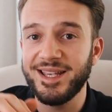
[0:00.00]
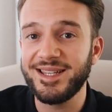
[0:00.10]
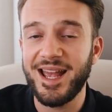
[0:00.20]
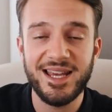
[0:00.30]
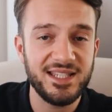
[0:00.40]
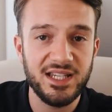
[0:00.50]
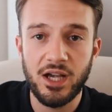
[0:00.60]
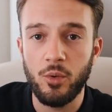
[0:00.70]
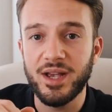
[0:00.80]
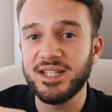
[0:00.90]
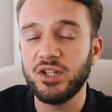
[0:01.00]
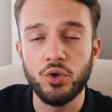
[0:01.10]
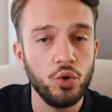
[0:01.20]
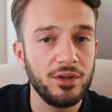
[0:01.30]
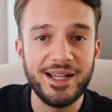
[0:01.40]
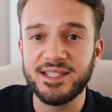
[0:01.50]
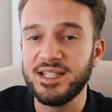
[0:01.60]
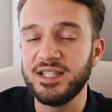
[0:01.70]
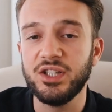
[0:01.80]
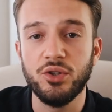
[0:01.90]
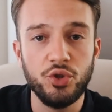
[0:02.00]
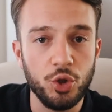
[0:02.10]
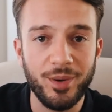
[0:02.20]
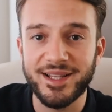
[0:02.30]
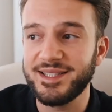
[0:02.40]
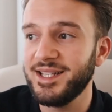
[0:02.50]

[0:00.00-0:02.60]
Is it SEO? Is it Google ads? Is it YouTube ads?